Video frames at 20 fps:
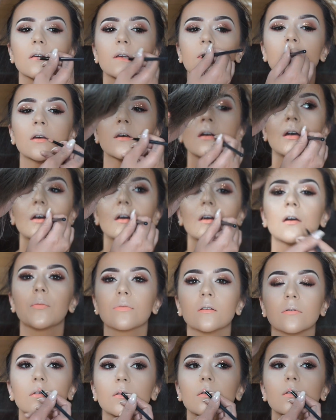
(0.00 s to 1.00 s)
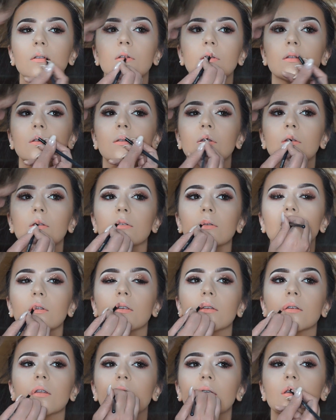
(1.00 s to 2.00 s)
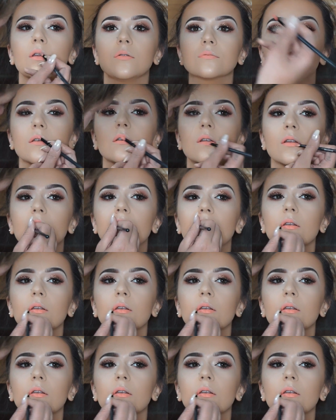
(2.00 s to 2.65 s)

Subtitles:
Retro Matte Liquid Lipstick in